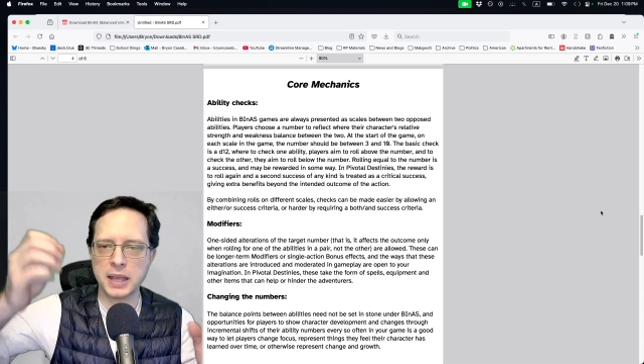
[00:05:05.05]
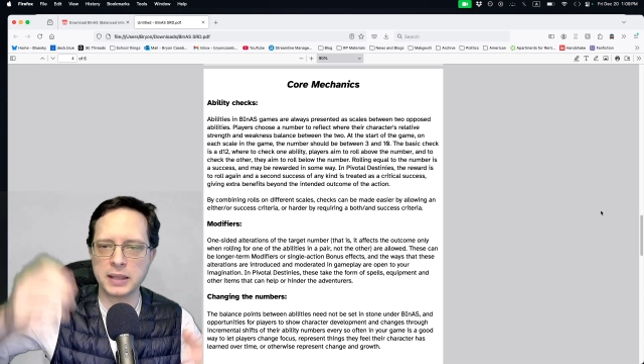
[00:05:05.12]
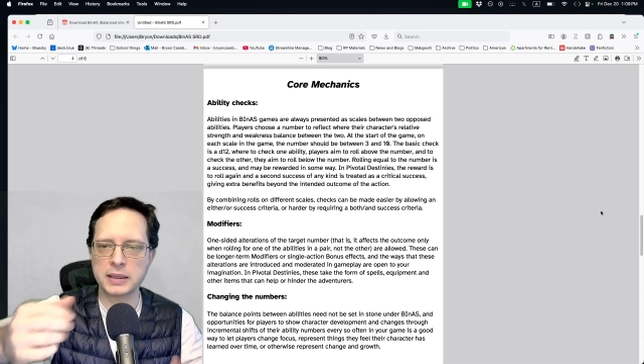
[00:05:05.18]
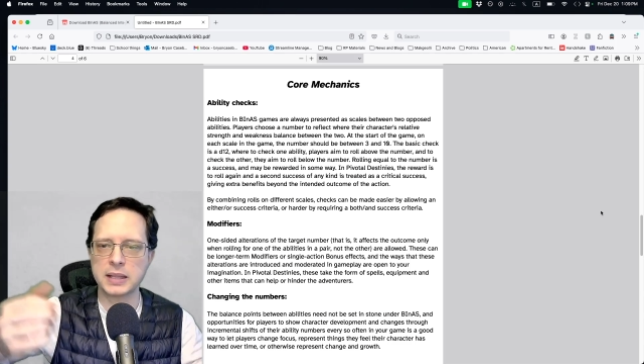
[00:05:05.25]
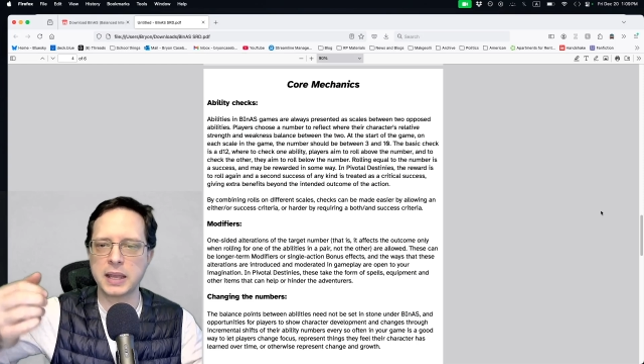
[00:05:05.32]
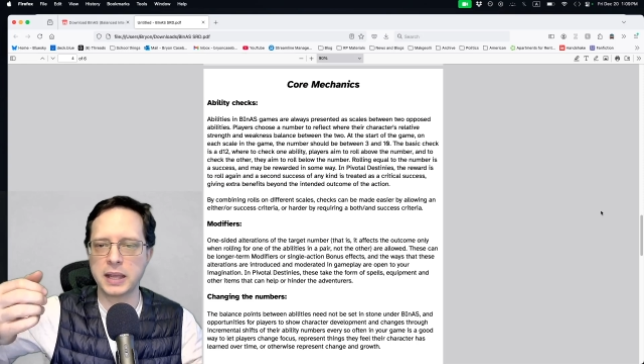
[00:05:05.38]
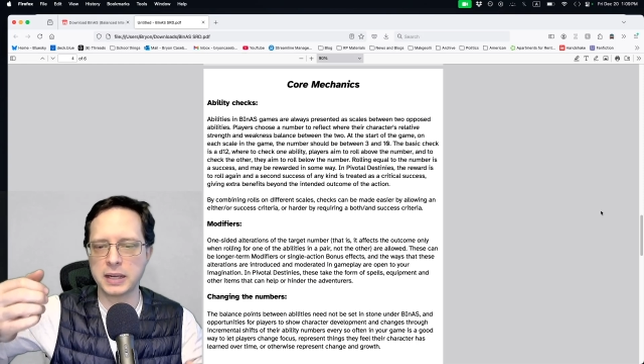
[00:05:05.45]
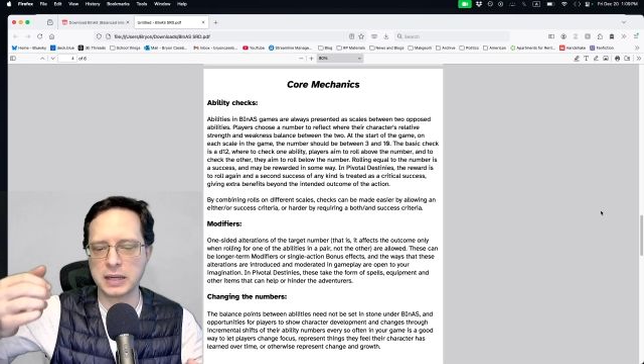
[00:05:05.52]

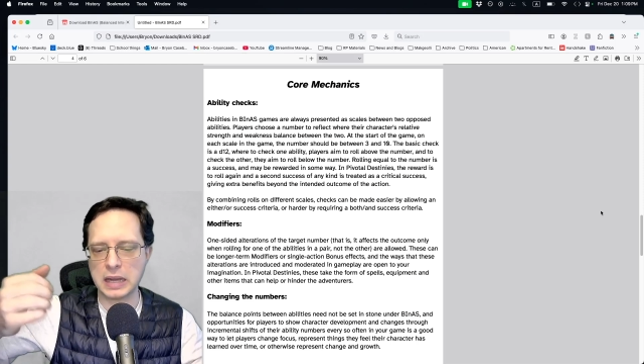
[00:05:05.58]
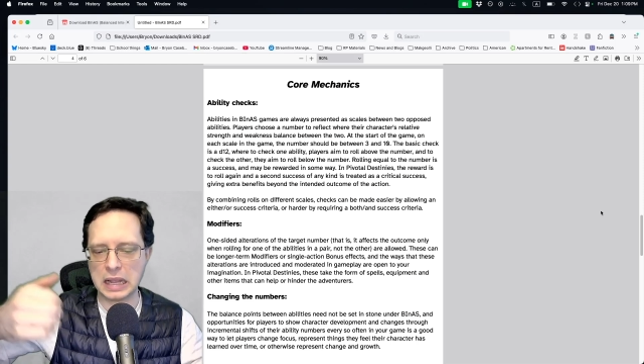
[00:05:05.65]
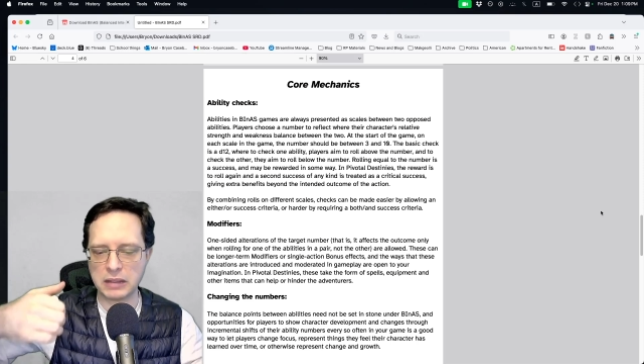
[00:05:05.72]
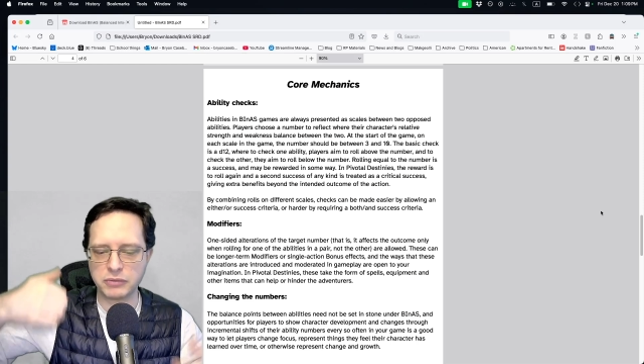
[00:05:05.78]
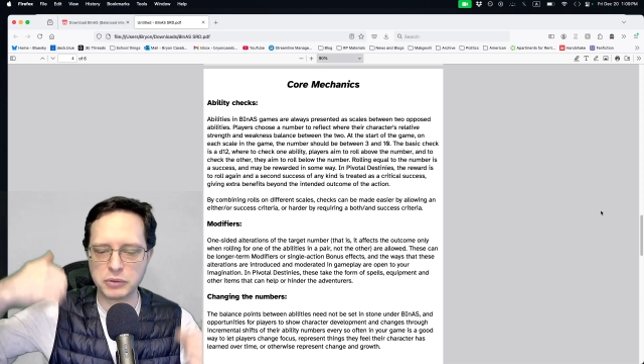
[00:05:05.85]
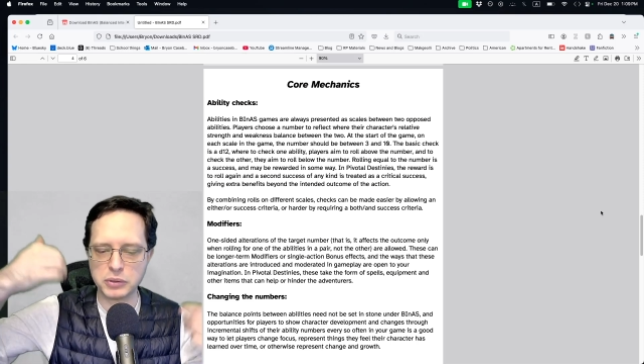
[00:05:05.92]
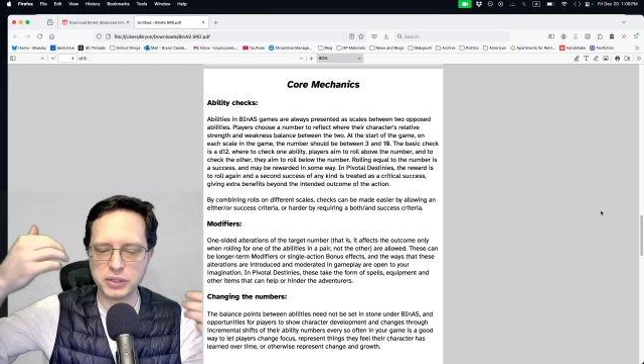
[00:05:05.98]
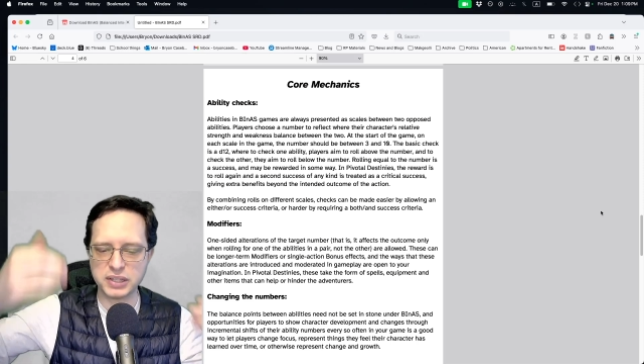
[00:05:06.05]
and then
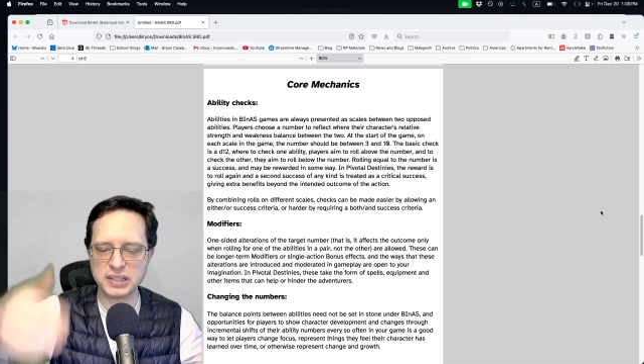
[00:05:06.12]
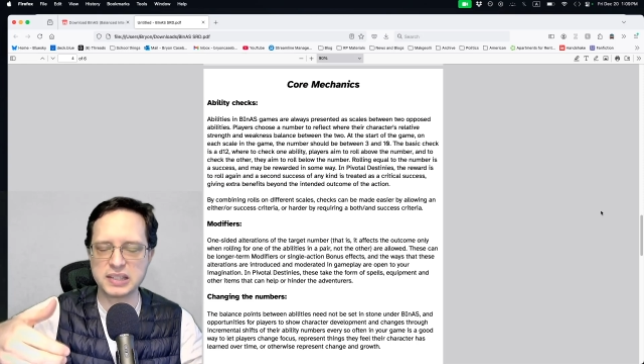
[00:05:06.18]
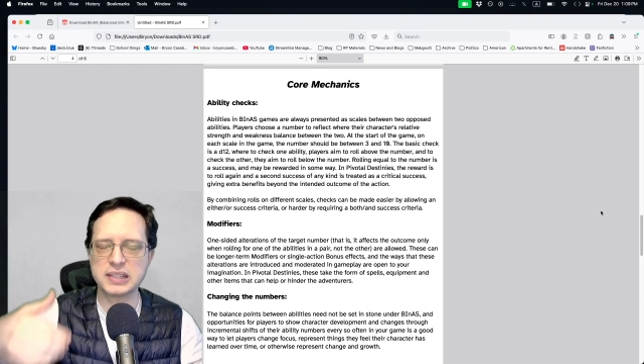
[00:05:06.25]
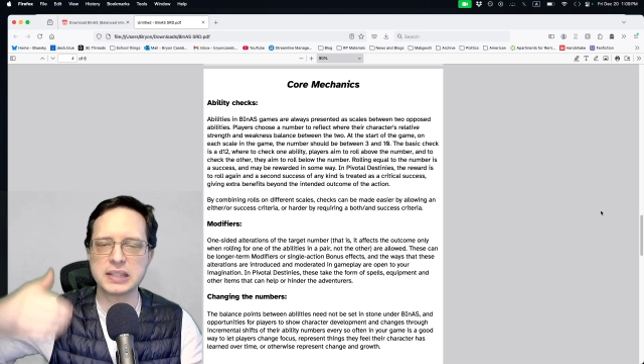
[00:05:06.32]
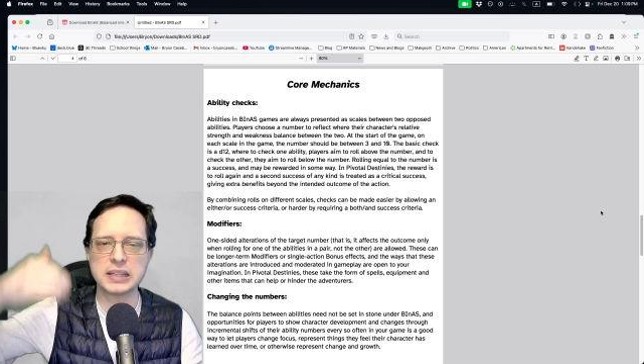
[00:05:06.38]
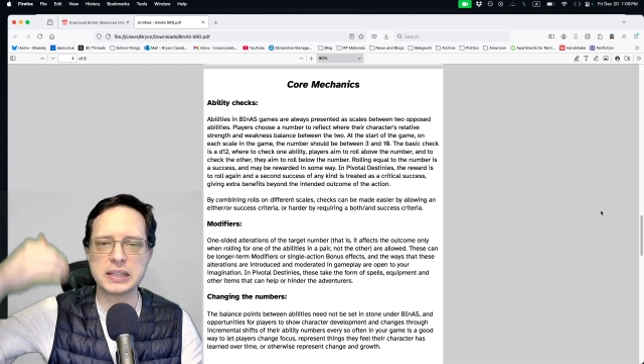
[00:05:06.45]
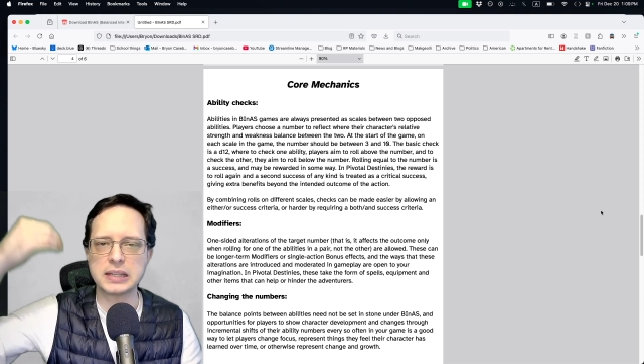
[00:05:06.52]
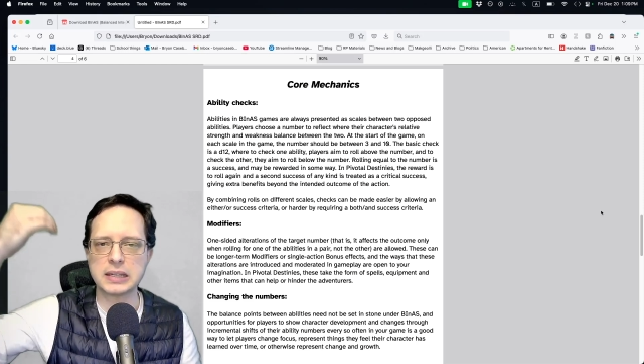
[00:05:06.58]
if you
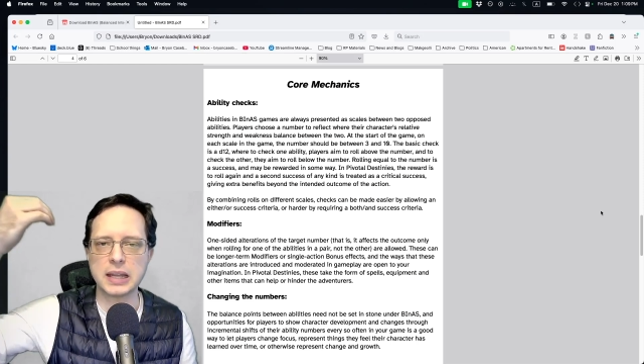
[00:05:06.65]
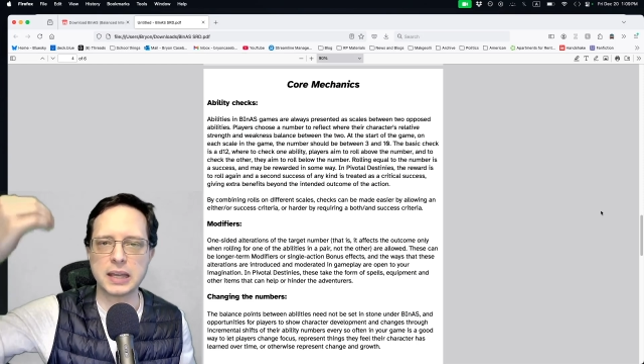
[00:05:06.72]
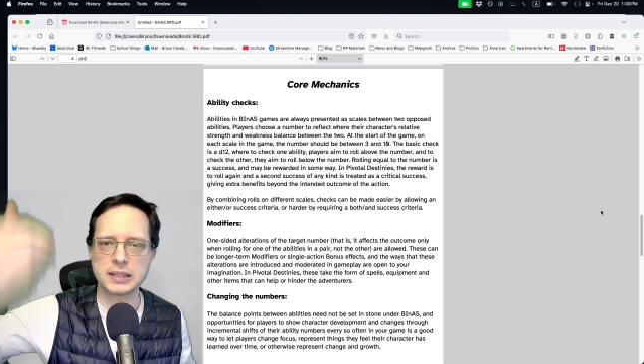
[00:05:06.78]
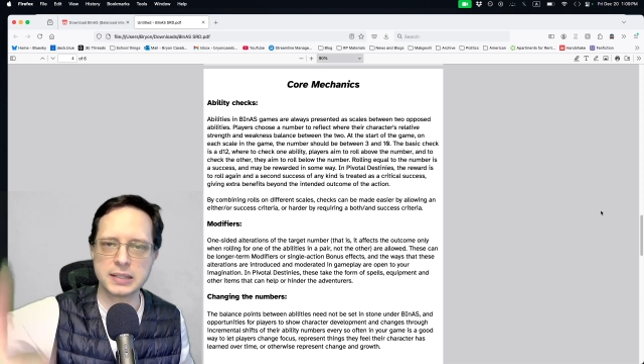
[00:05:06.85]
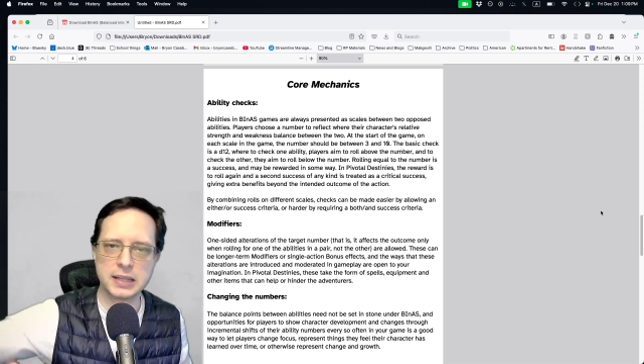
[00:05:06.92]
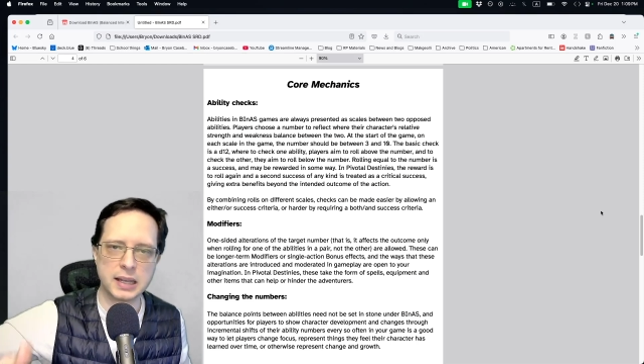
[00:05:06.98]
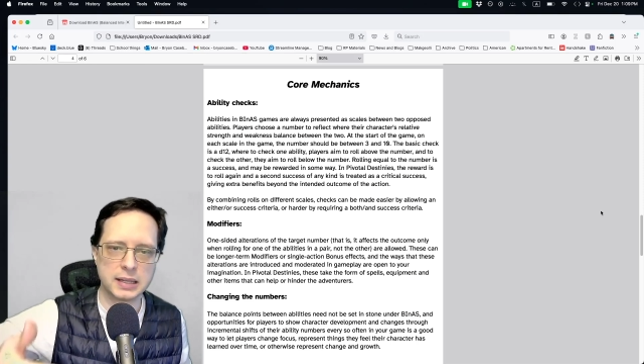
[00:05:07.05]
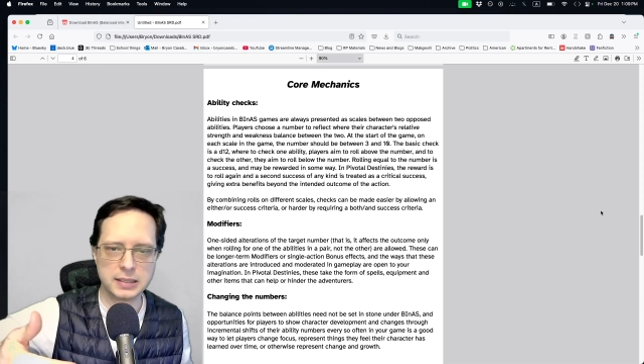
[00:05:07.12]
succeed a
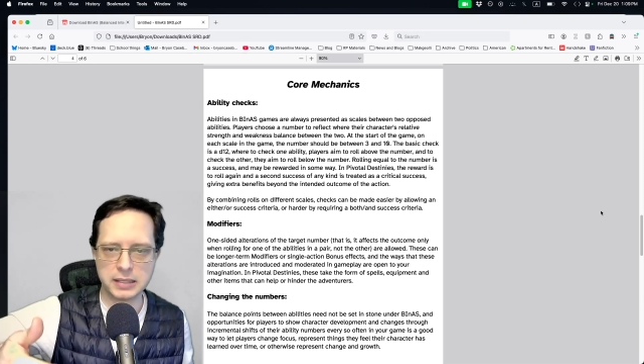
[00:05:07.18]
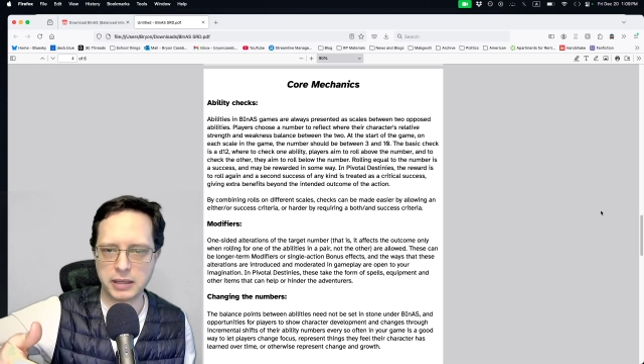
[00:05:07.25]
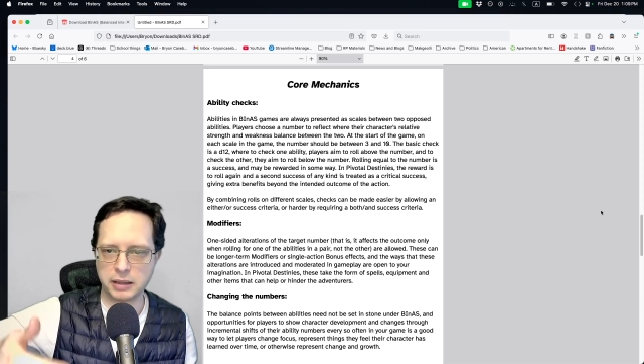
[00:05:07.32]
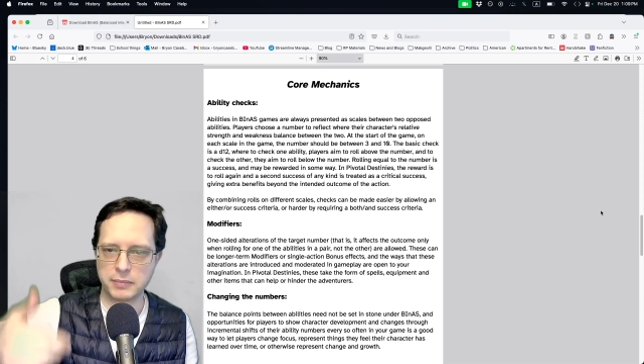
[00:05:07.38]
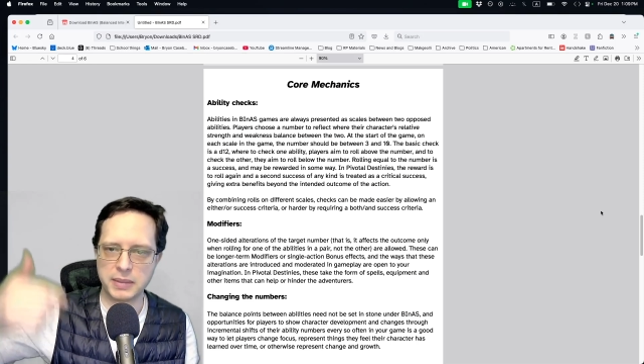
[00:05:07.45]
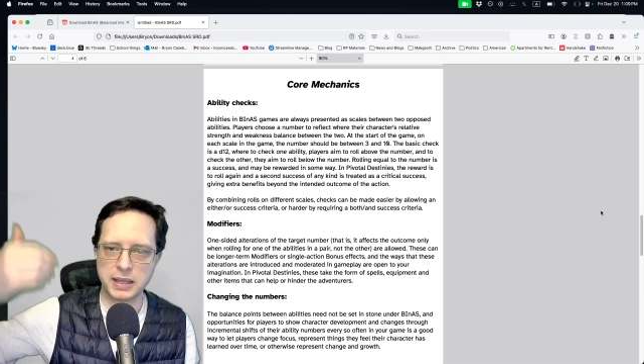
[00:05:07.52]
second time,